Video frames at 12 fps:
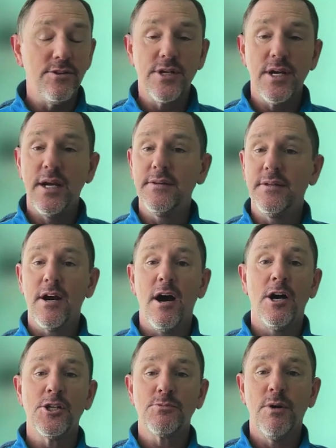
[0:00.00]
sharing the
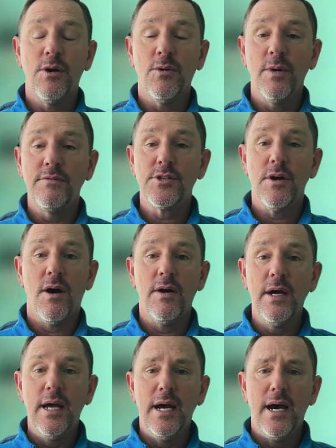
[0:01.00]
gospel. We saw
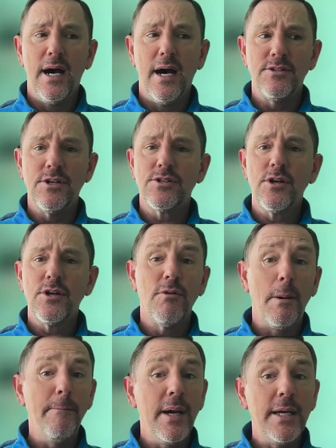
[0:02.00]
just over
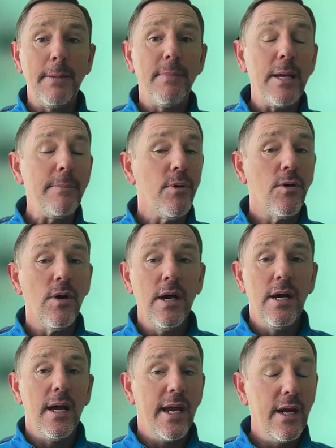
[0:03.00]
1 million people
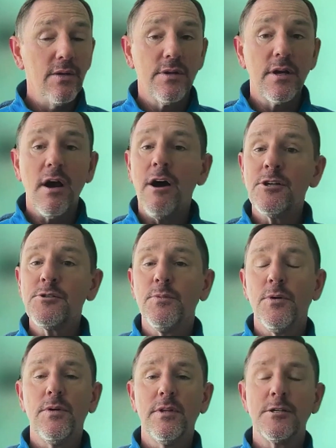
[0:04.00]
hear the
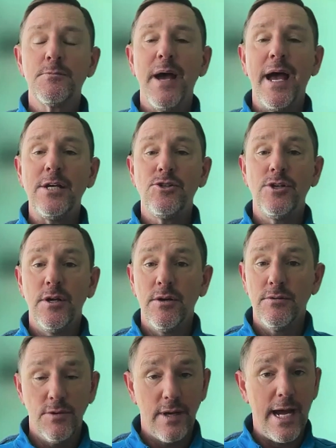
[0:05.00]
gospel this past year
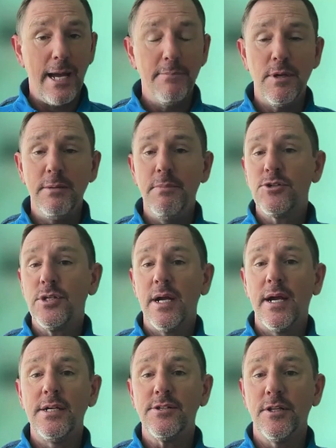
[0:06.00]
through IMB
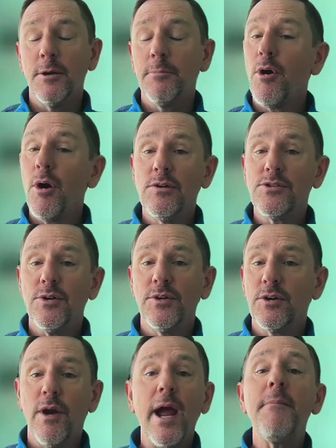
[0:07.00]
missionaries and their partners on the
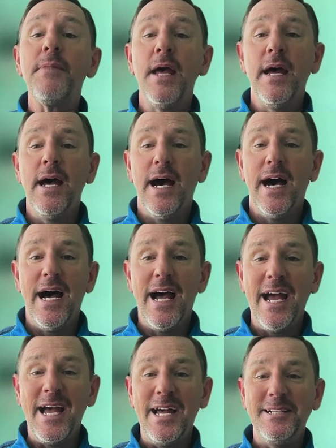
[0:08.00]
ground,
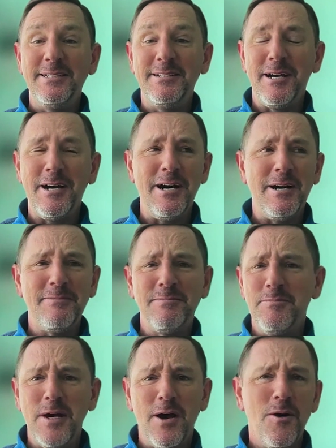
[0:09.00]
and
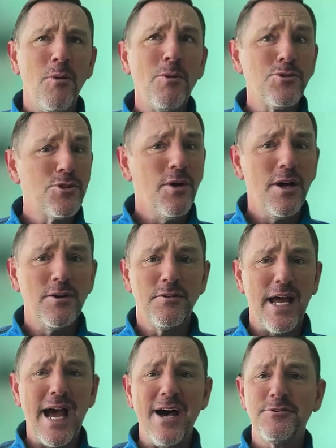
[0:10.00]
almost
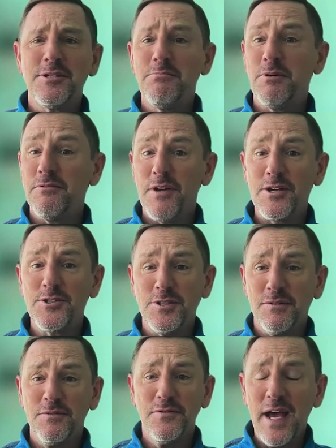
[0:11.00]
200,000 professions
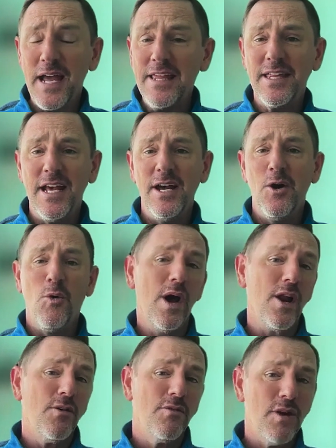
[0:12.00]
of faith,
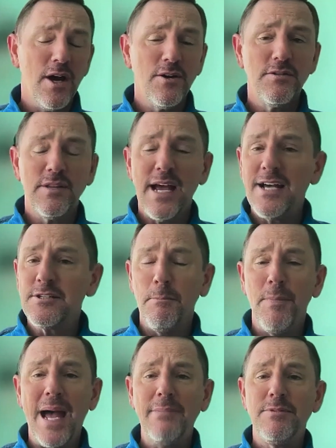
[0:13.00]
well over 100,000
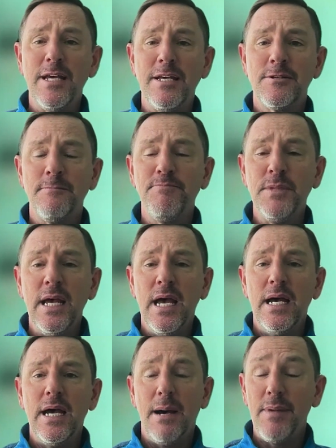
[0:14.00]

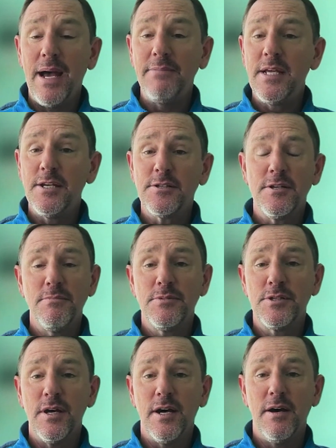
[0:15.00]

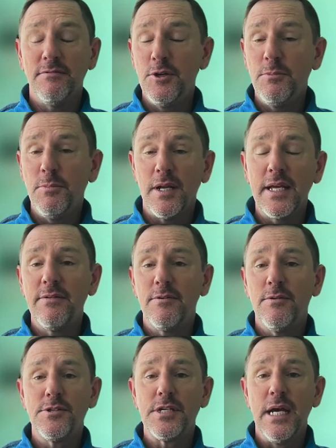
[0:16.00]
baptisms of new
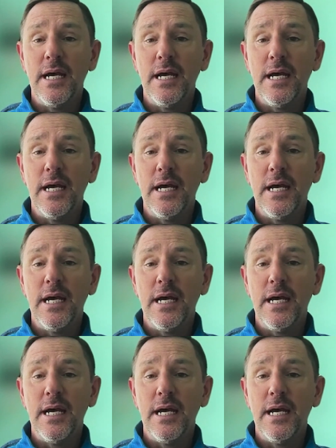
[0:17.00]
believers,